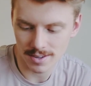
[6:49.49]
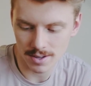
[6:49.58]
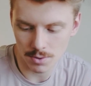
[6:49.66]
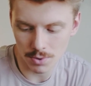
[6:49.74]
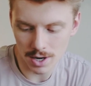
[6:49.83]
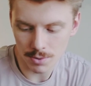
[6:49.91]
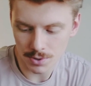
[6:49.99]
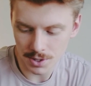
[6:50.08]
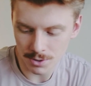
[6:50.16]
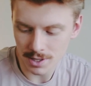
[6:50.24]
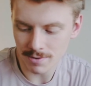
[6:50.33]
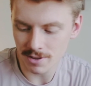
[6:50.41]
where will
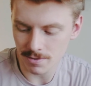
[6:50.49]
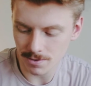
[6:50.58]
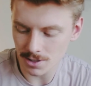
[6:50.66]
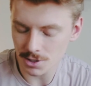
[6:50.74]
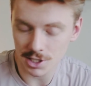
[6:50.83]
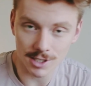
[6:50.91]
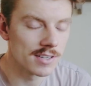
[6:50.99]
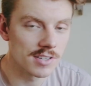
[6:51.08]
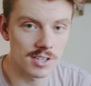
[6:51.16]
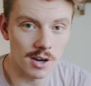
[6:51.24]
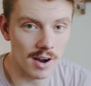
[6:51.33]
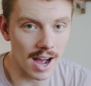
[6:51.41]
you live in the future?
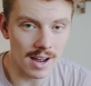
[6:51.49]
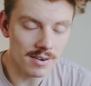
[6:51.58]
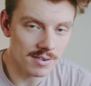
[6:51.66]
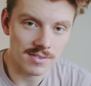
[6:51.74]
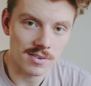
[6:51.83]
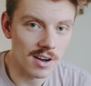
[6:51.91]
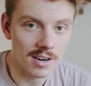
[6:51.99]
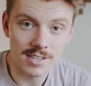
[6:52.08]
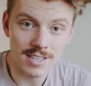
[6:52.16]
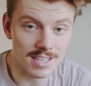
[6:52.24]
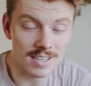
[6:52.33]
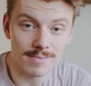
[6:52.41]
So I
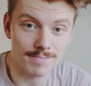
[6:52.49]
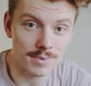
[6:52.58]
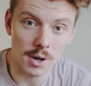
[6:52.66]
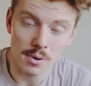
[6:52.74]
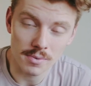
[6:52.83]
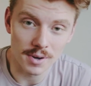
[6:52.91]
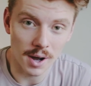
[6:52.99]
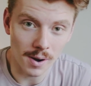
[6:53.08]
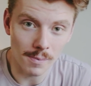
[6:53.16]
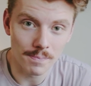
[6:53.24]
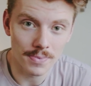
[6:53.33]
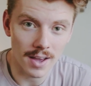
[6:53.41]
honestly don't know.